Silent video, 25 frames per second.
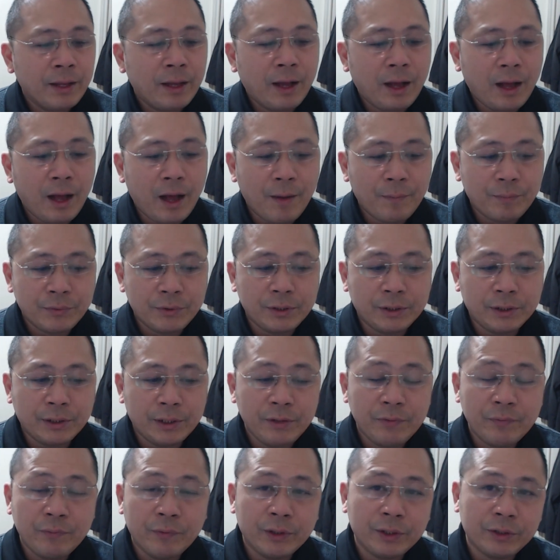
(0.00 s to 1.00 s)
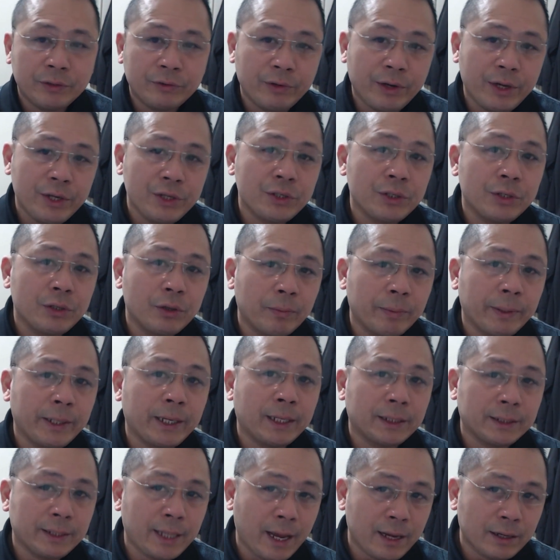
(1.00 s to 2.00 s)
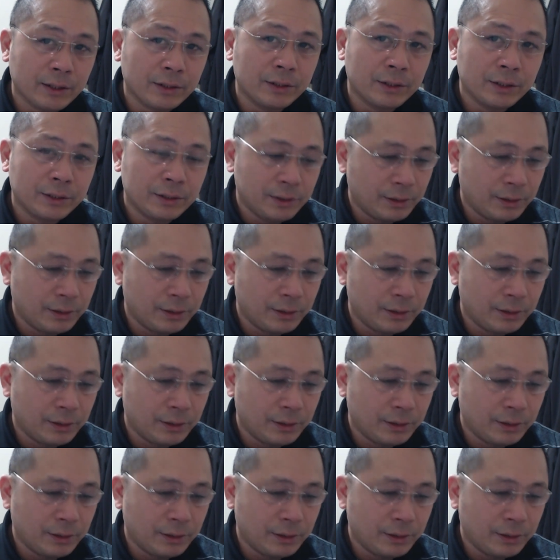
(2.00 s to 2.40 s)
after infiltration of an attacker.